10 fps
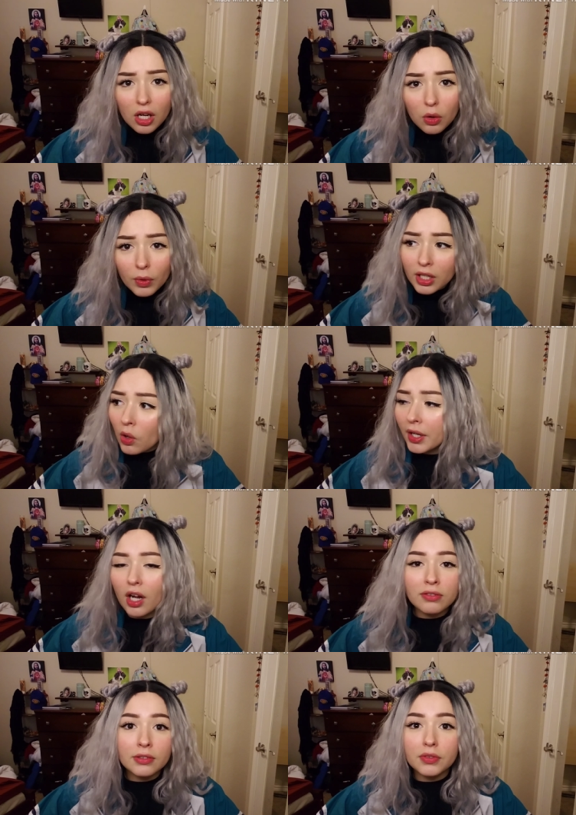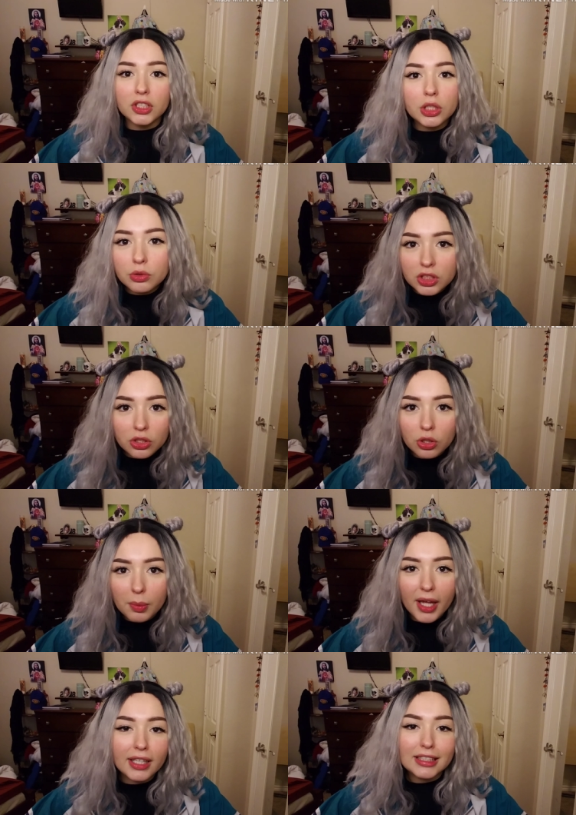We're going off of YouTube
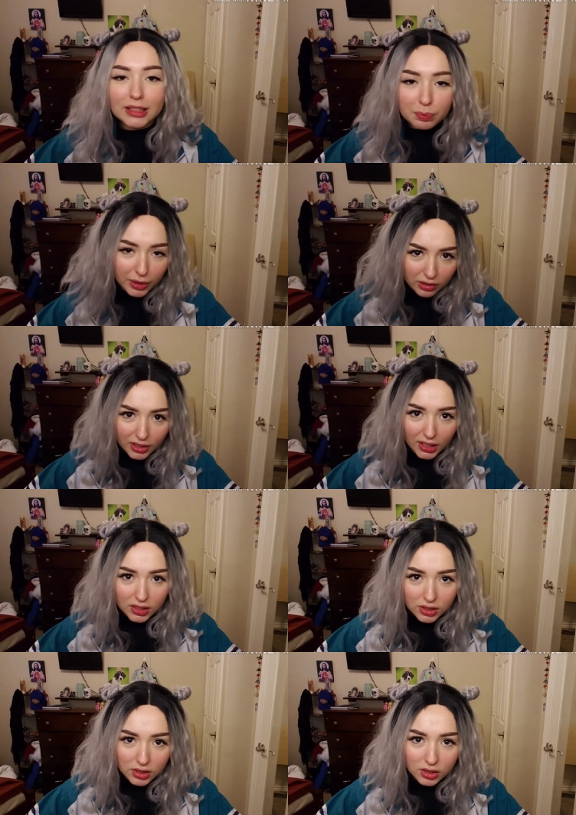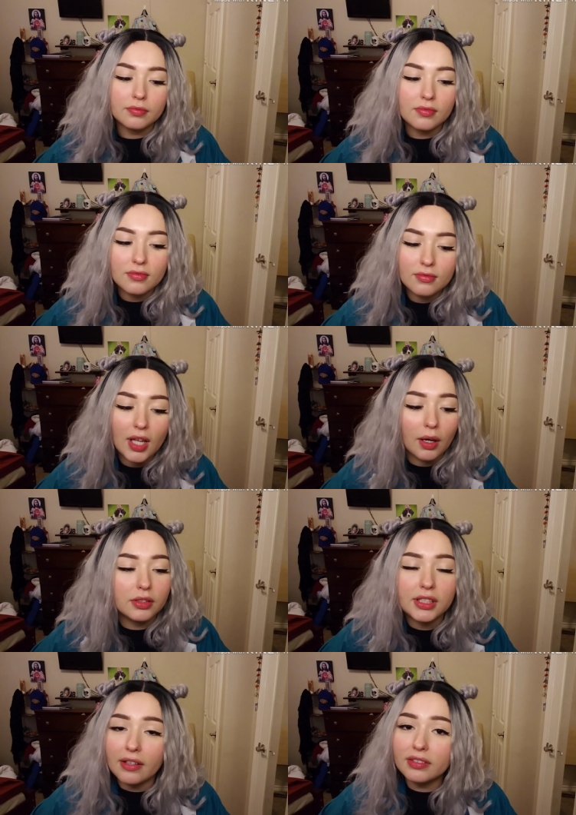and experience. I
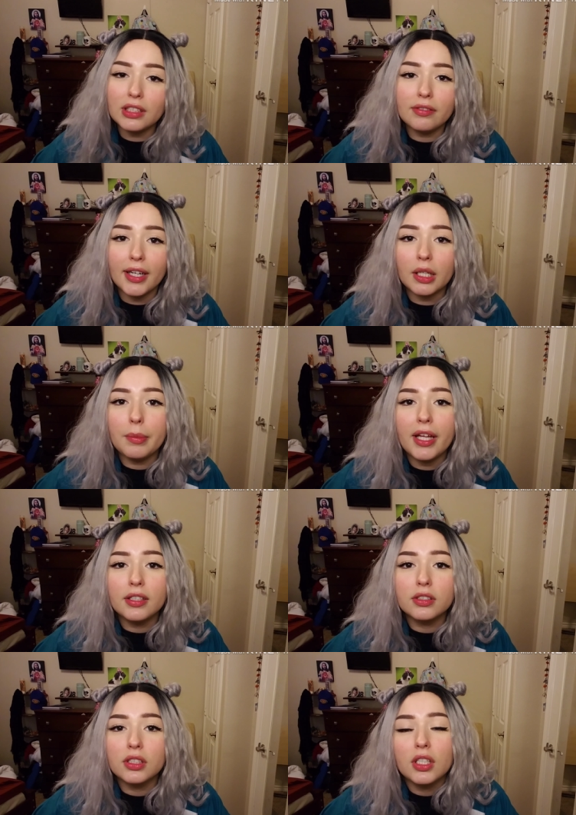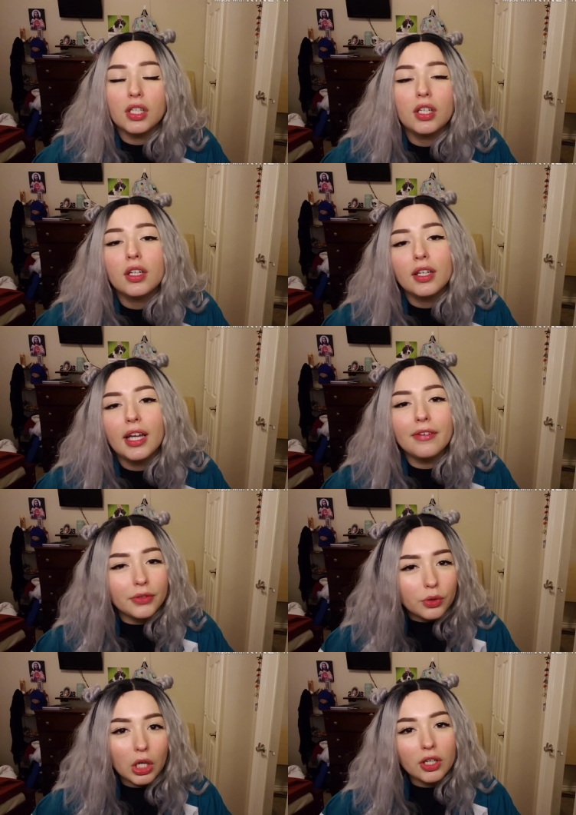would definitely recommend, if
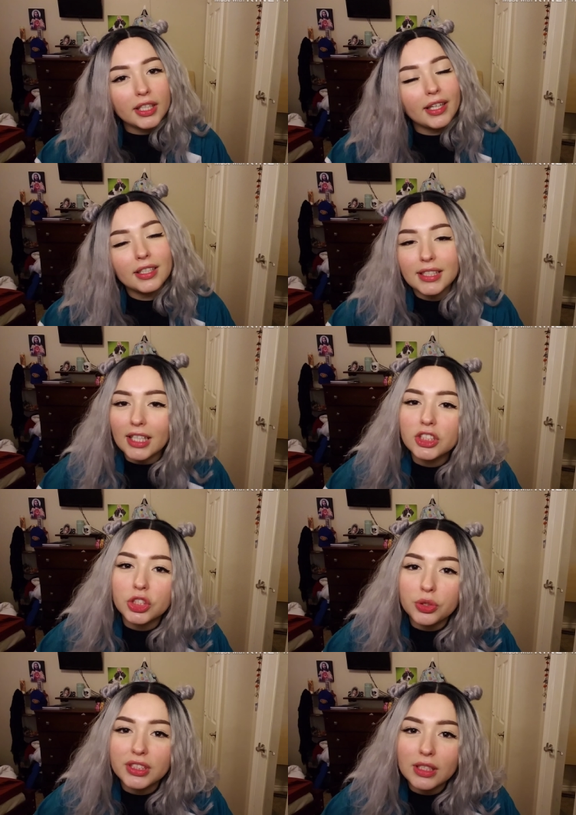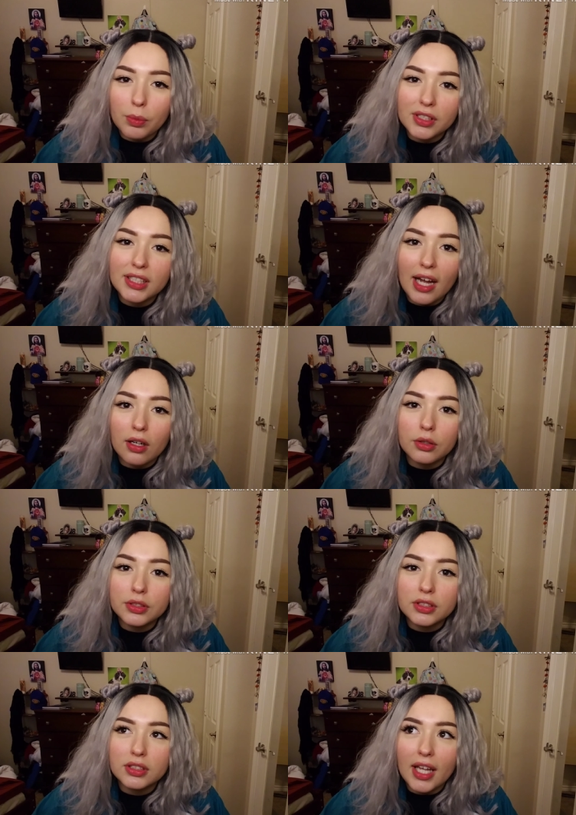you go to get a tattoo in someone's
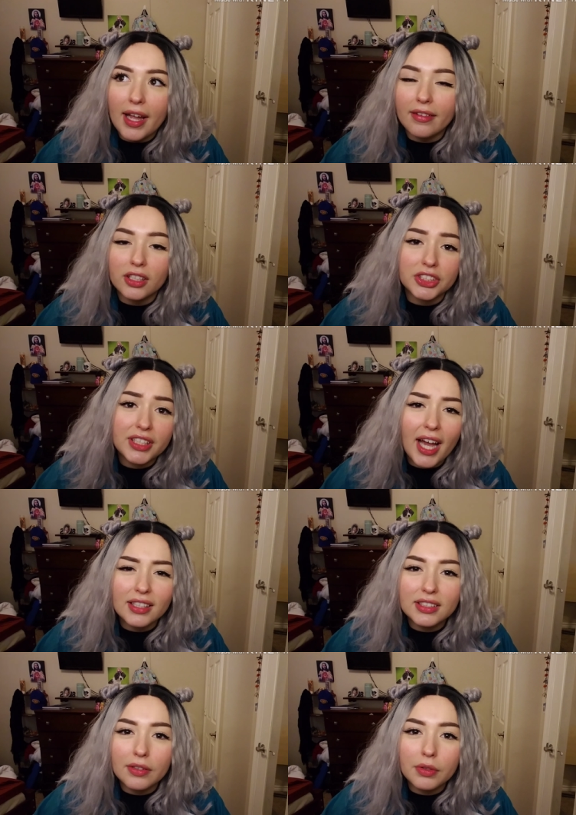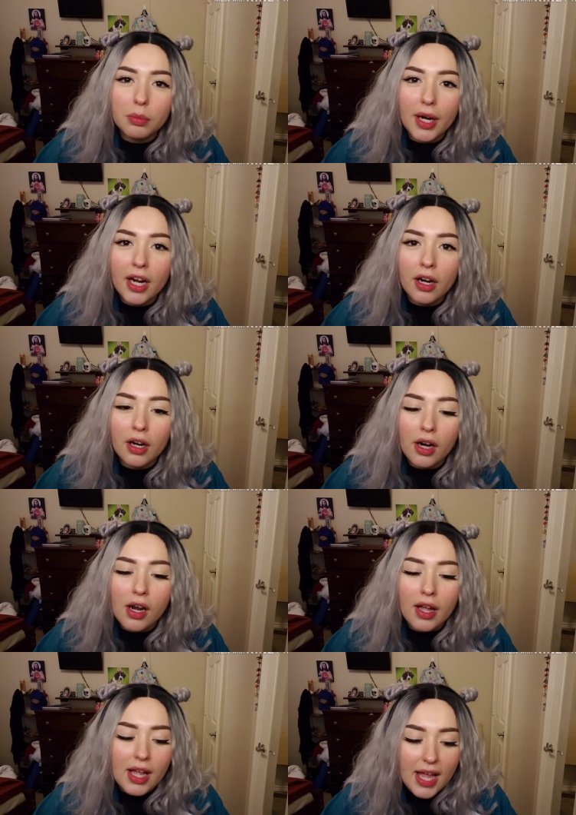house and there's cats everywhere
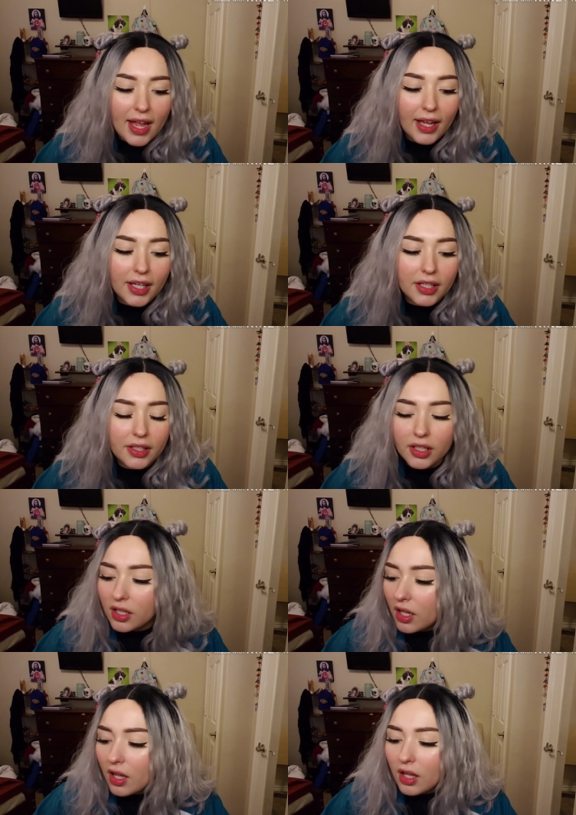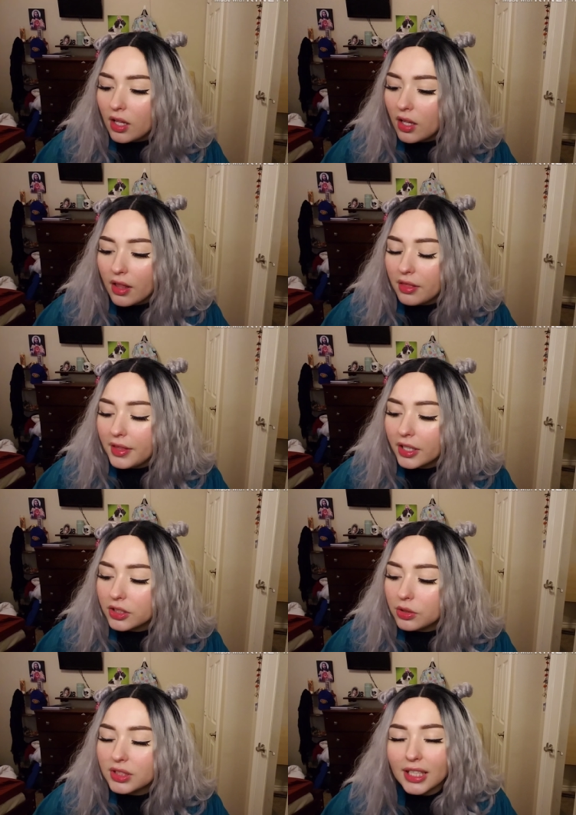and they're
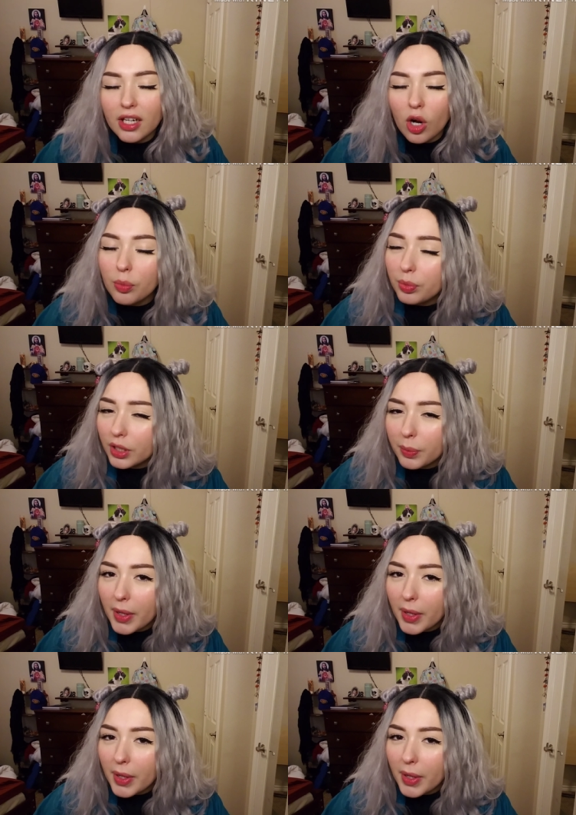using notebook